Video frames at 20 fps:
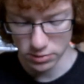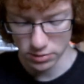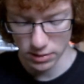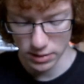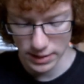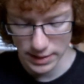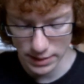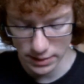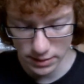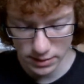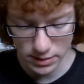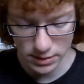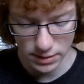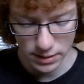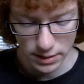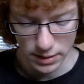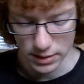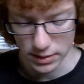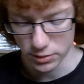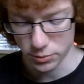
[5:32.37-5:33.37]
presented in
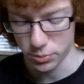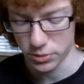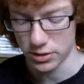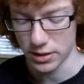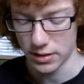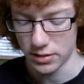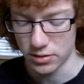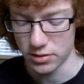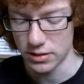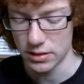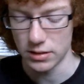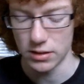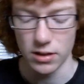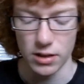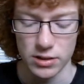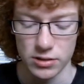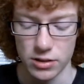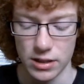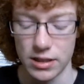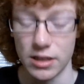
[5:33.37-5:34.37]
kind of like a card
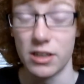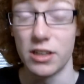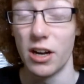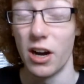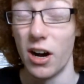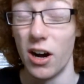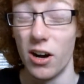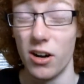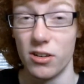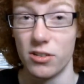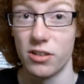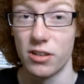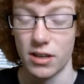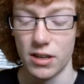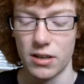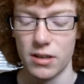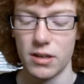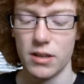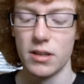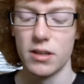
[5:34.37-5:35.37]
kind of
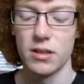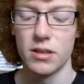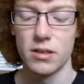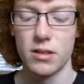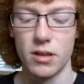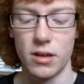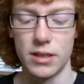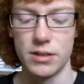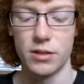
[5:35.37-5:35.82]
case.